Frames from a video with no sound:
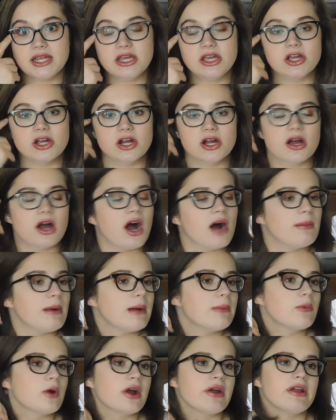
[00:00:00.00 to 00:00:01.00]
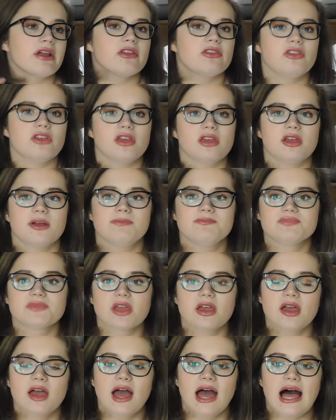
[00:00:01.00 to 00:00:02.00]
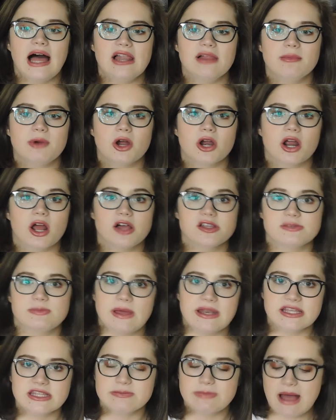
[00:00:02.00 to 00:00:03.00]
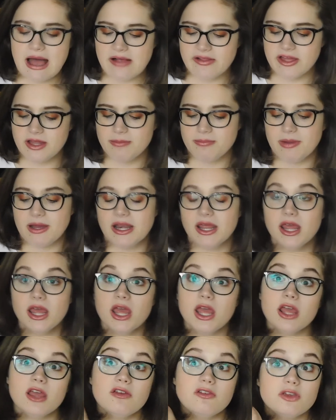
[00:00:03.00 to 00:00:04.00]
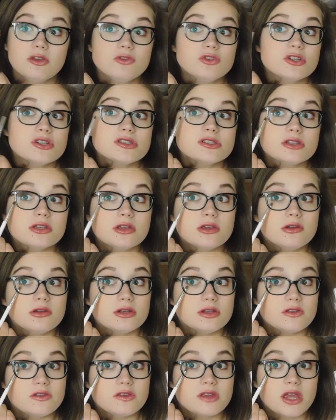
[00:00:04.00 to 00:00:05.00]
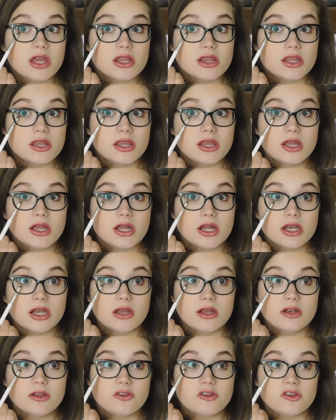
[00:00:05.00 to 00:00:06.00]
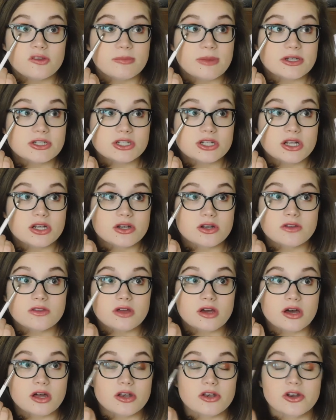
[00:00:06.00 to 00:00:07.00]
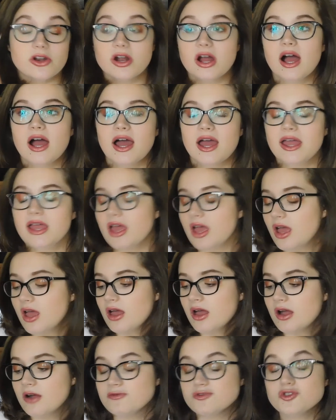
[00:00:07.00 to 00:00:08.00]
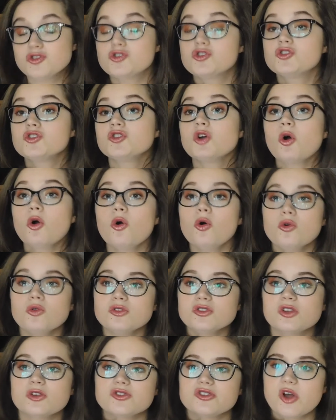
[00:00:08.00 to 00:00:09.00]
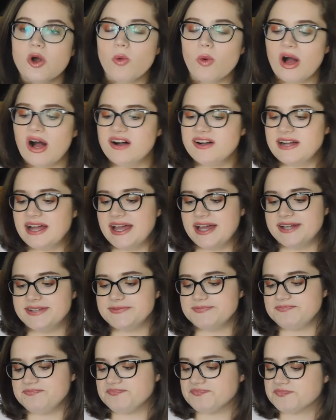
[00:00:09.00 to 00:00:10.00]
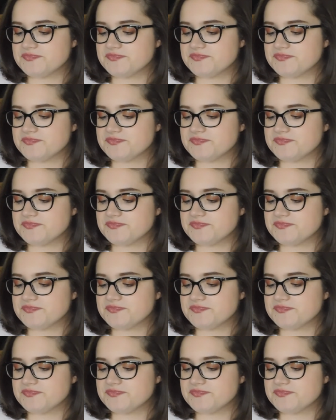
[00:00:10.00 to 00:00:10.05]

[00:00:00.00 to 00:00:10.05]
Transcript: here, I'm wearing the Alamar Cosmetics palette, but if you can just take this here and you can just smudge it under the under eye so well, and